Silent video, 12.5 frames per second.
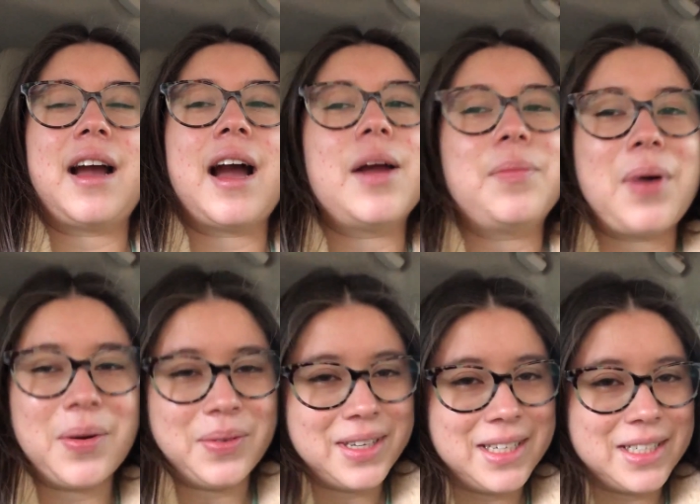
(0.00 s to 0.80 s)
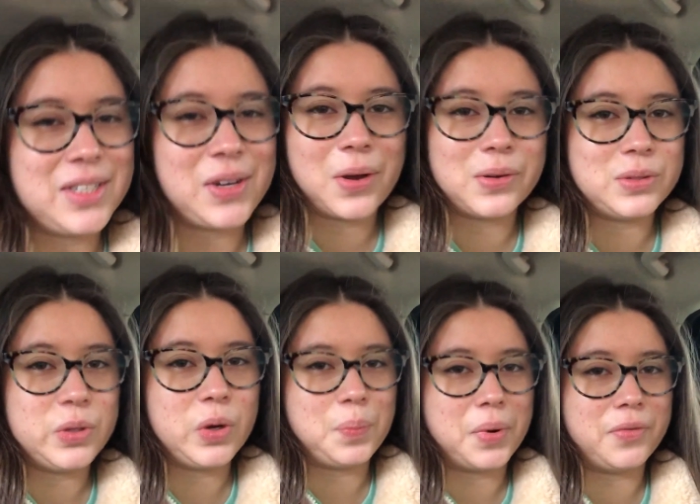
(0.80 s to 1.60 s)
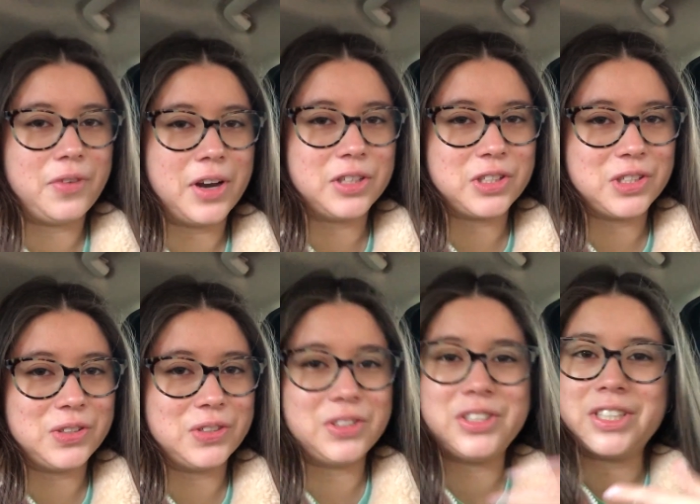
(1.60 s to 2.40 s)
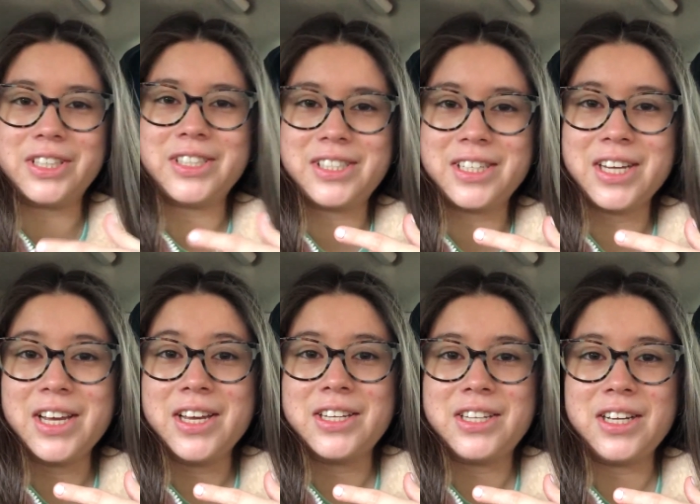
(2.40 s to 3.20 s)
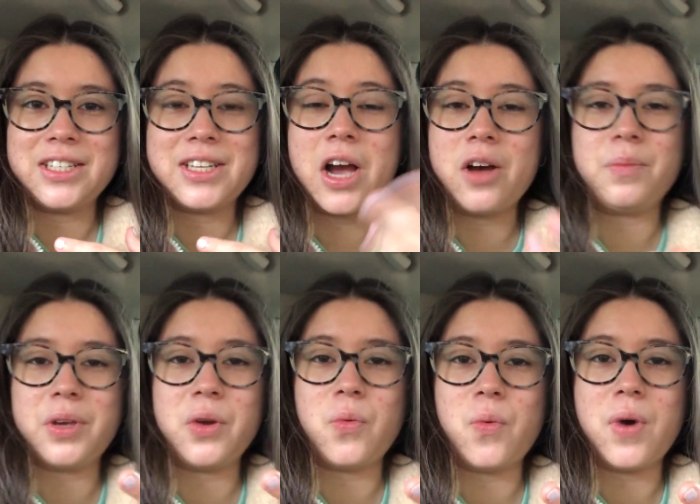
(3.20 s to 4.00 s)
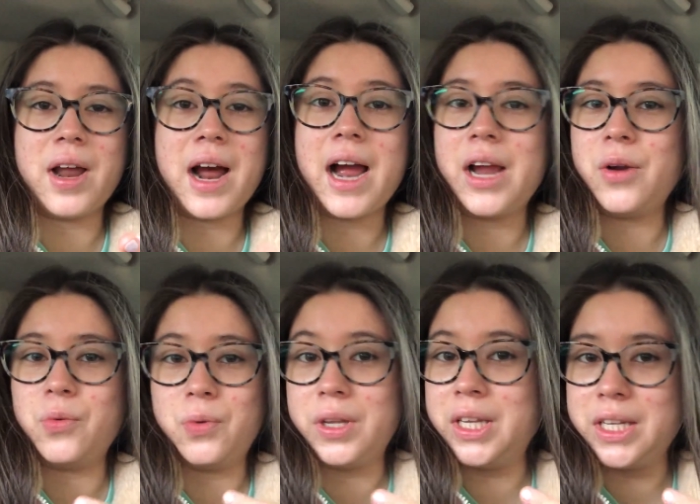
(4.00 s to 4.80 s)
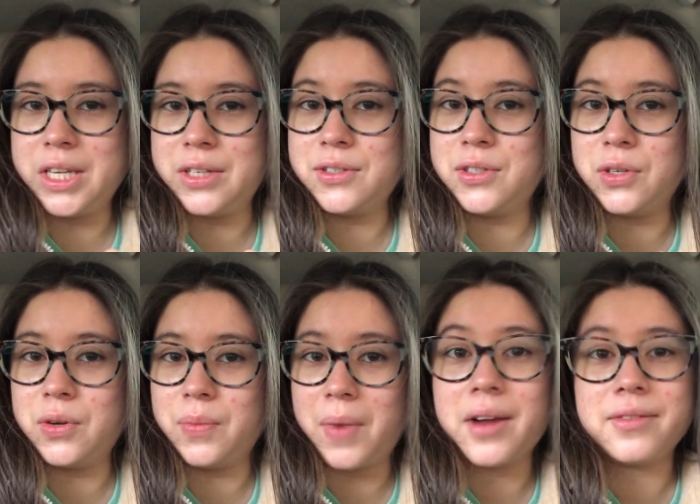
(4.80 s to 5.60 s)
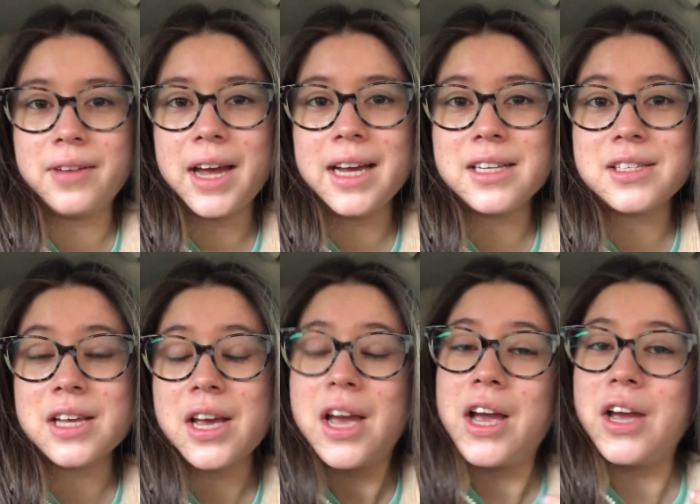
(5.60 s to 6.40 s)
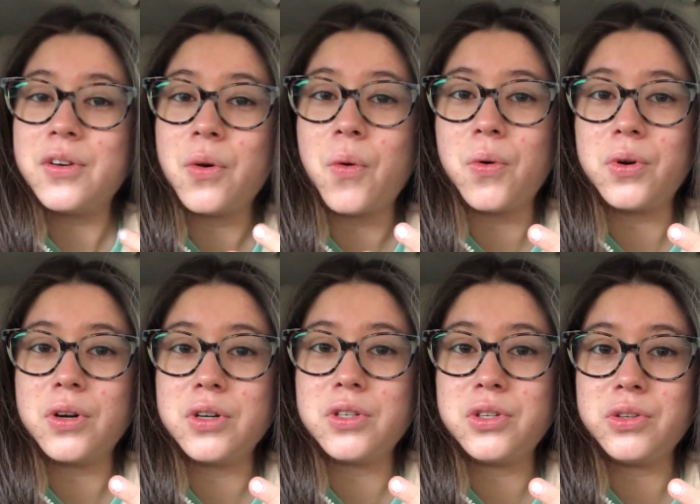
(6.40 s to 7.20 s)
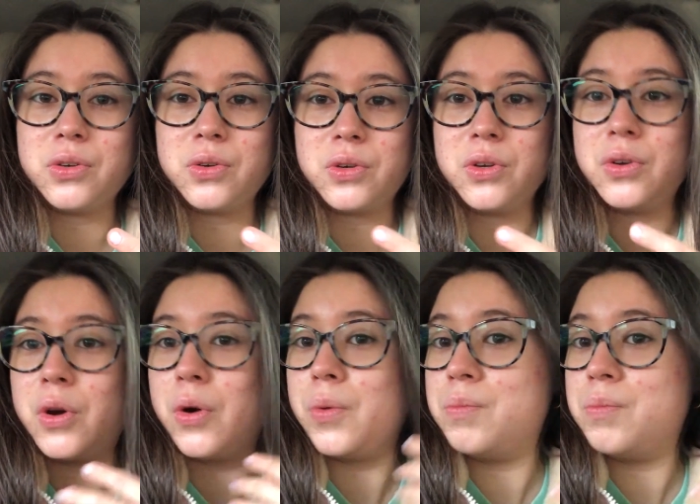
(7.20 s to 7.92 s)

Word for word: I probably need to go to a professional just to tell me what I really need to do to my face in order to, you know,